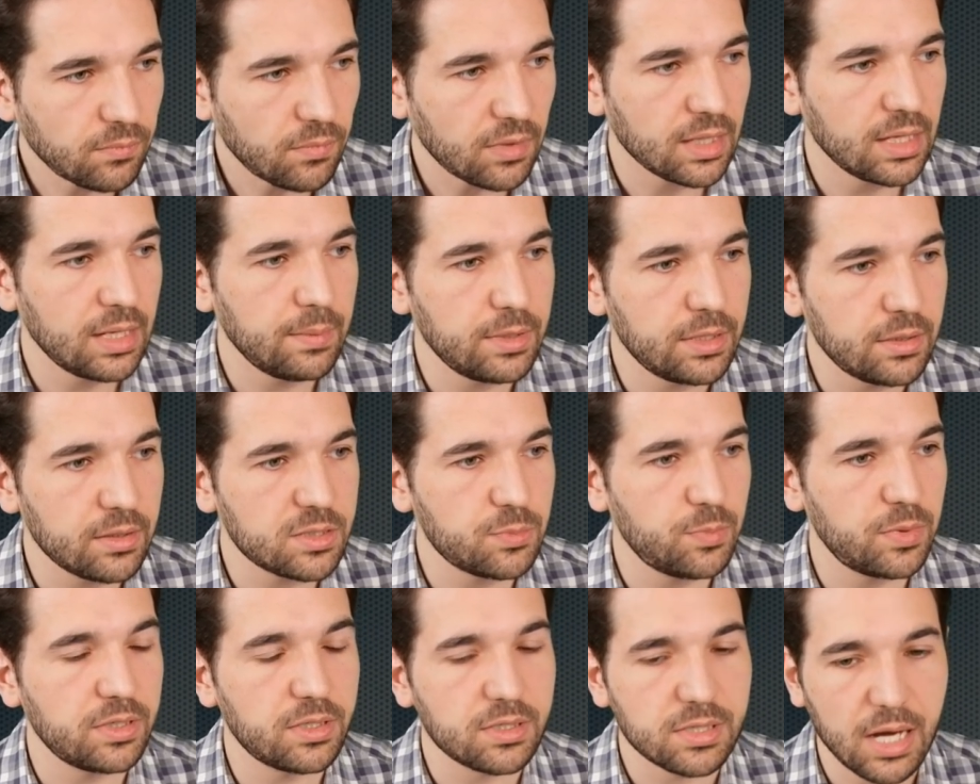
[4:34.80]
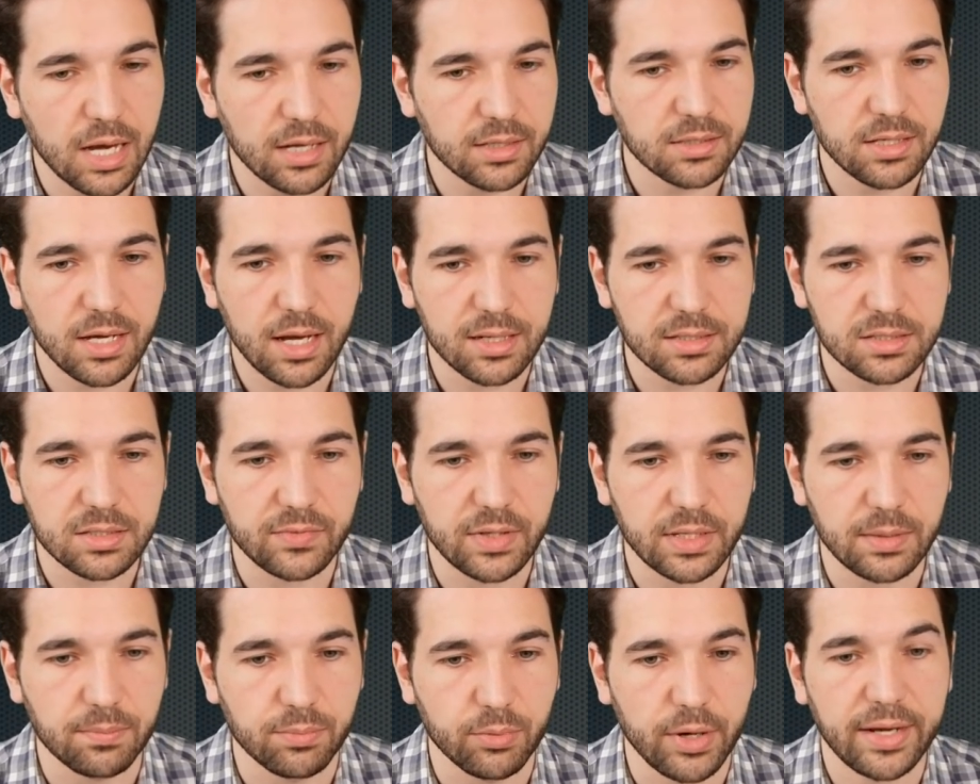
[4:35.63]
I mean, there's been talks of
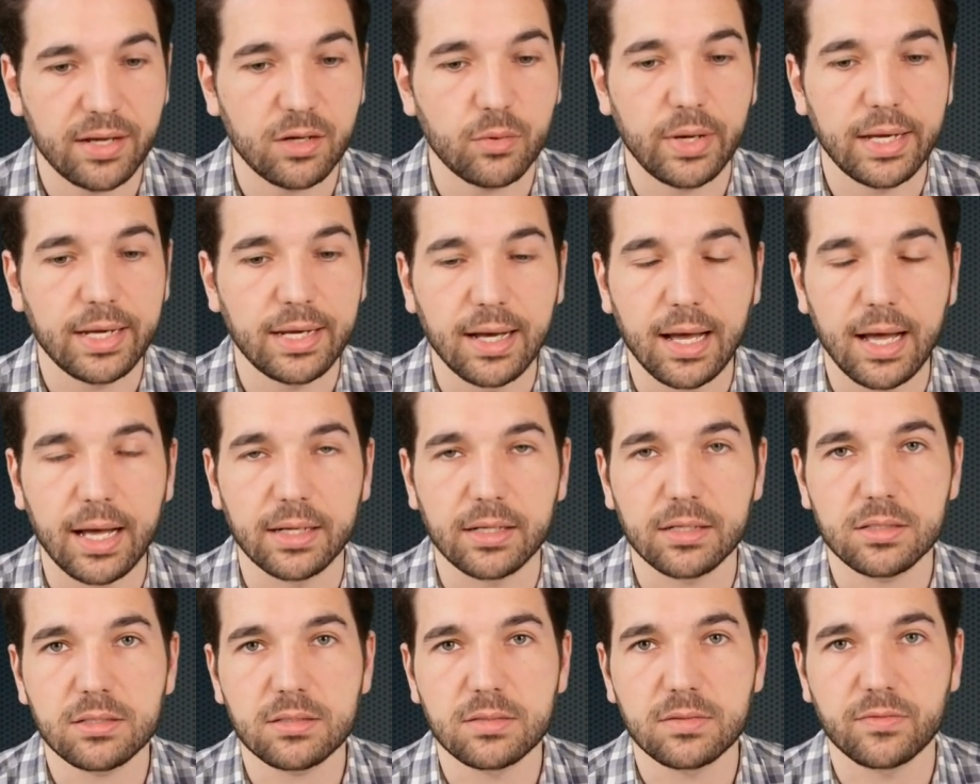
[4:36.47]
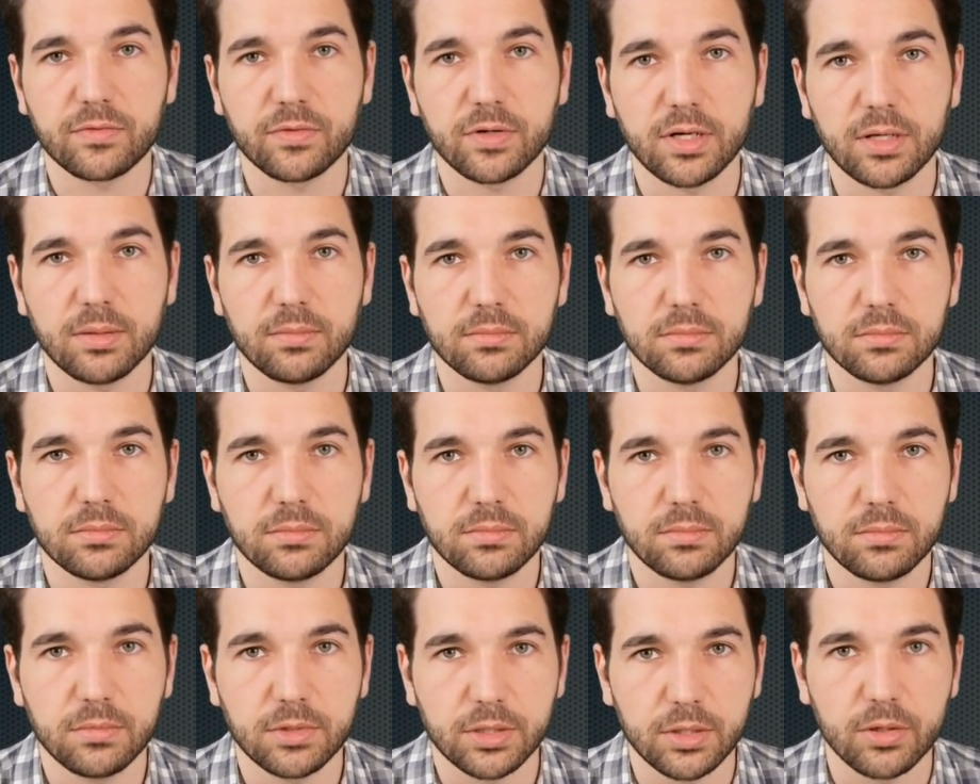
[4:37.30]
a breakaway caucus from
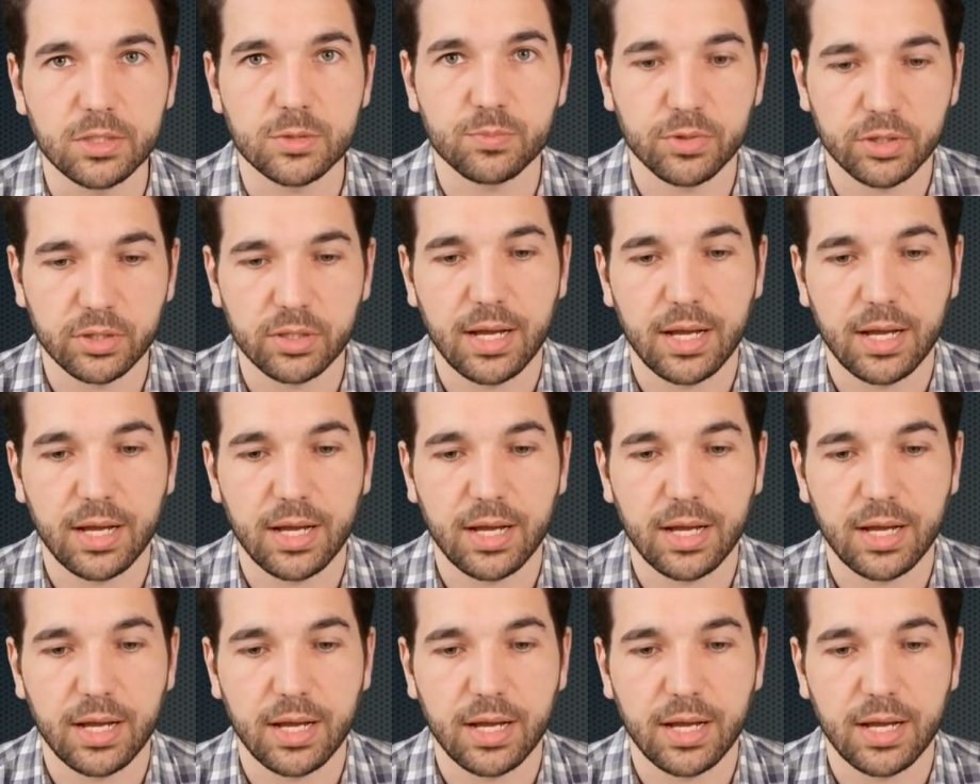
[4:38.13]
those